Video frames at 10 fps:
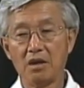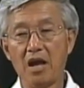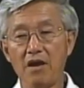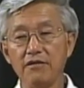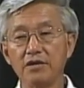
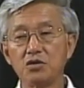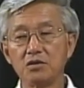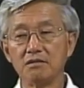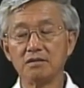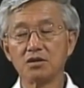have a
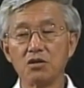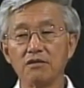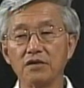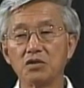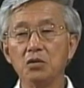sort
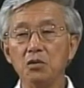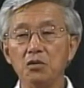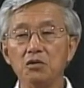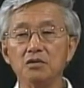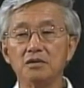of a
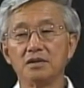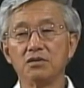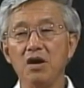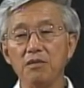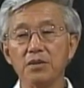tool to
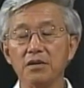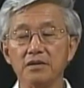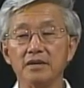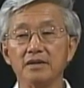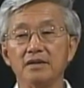help you.
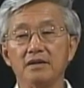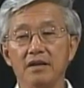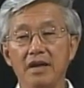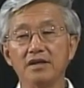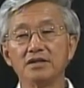
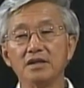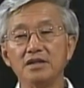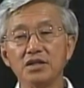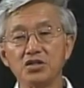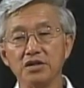That is the
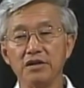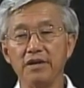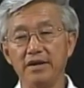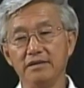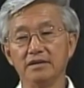dictionary.
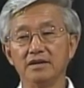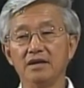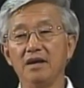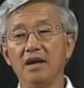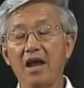
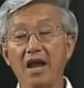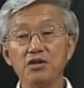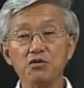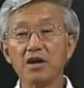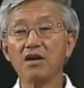And
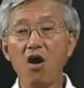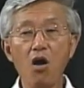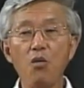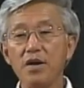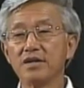you can
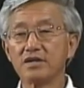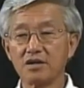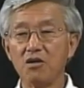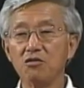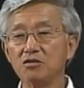always
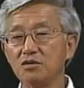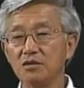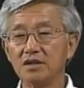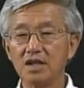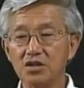go to
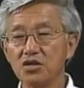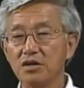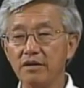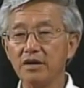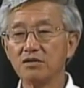the
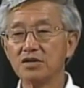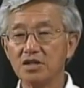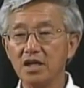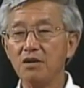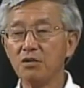dictionary to
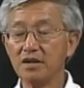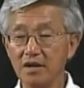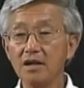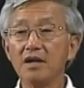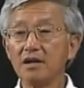see
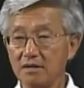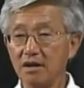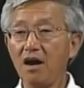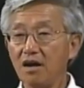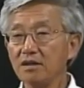whether
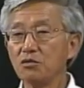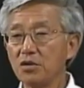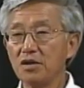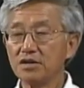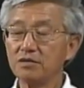there are other
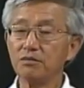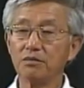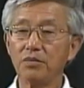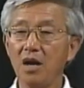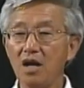words
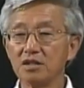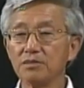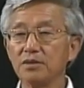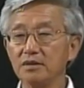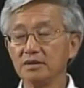
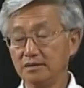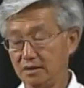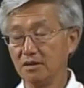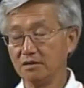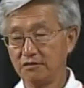possible,
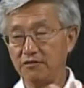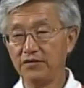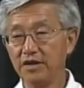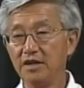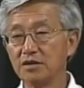
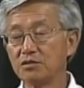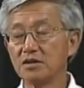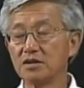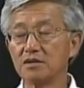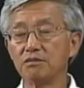fit into
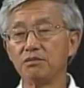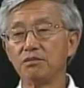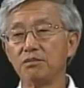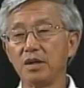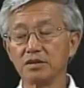this
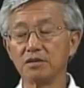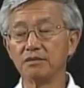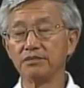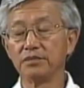puzzle.